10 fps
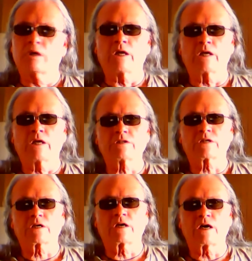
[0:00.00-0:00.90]
And it's a
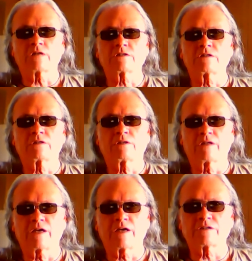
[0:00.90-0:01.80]
constant
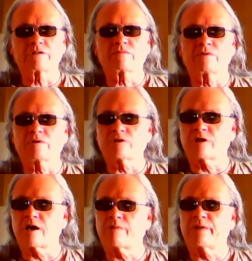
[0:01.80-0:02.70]
lesson for the
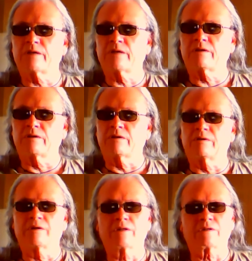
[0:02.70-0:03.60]
shaman
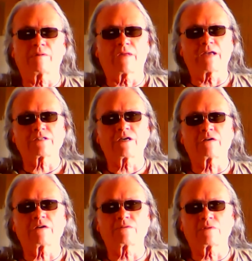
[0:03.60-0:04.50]
too. That's
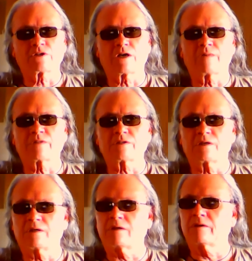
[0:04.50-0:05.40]
how the shamans
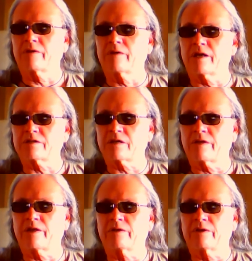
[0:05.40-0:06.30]
get healed, that's how
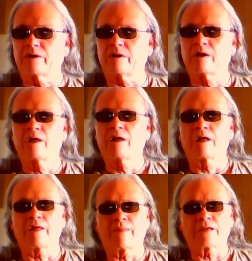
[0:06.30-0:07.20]
they learn,
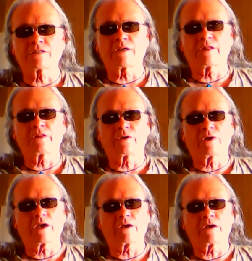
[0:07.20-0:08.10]
and that's how they
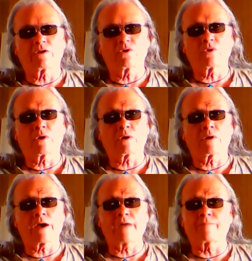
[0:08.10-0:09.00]
learn how to do their
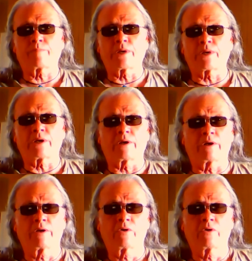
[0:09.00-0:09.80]
craft better.